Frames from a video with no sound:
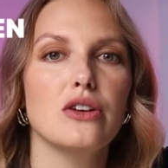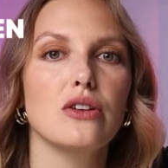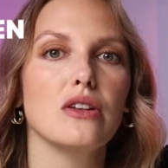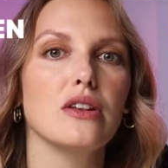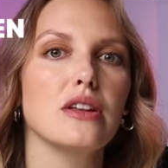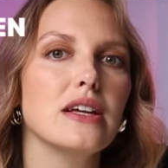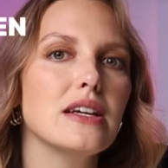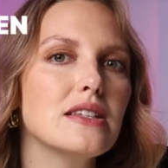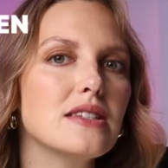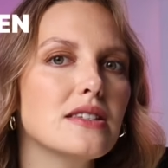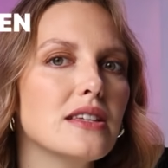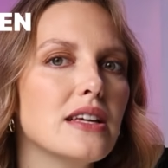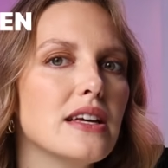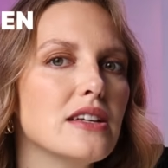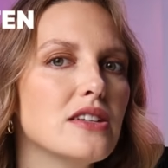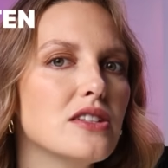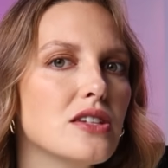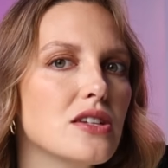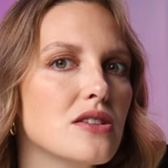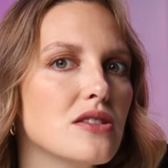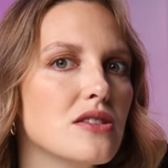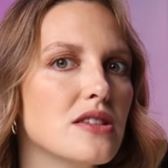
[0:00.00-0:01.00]
you
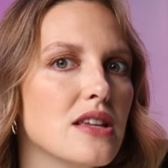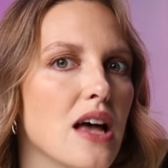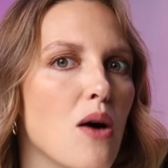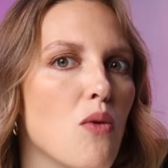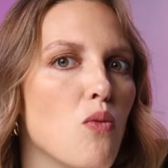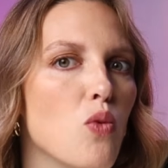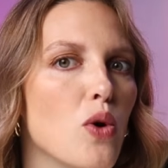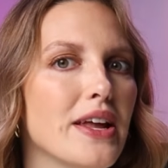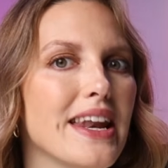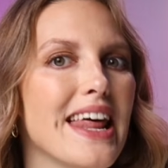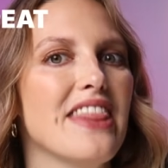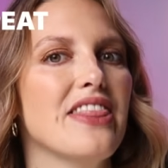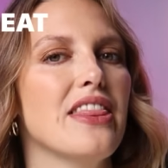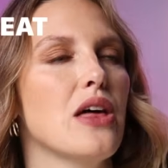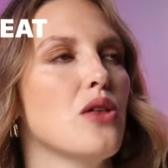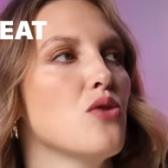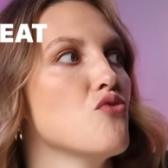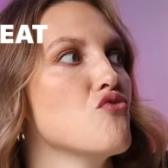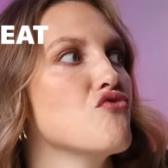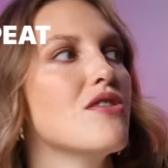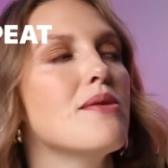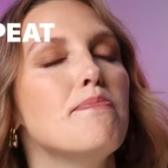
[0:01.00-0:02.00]
listen to someone and
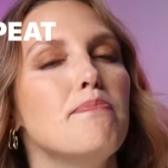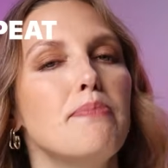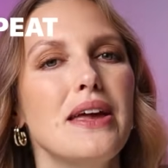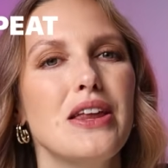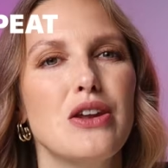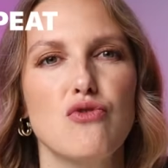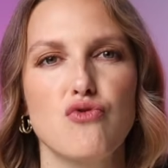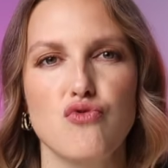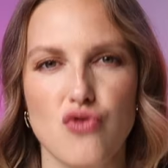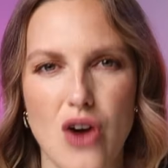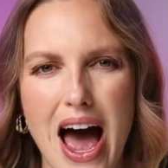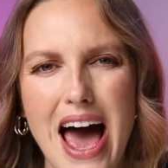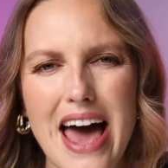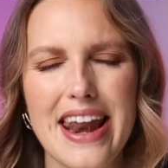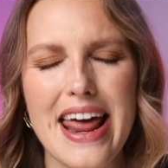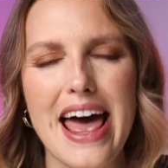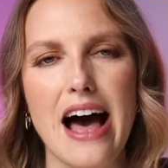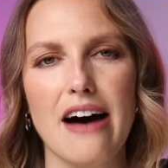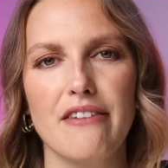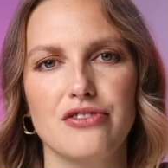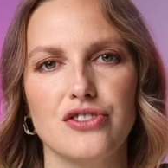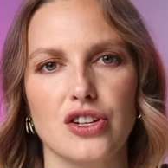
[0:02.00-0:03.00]
then repeat right
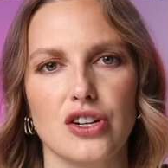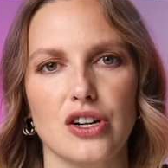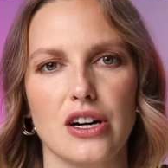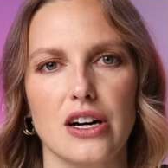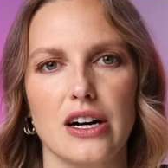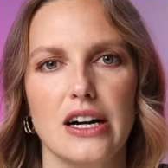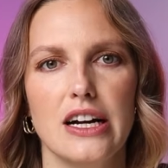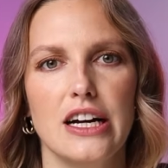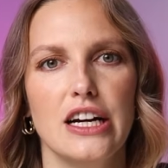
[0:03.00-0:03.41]
after,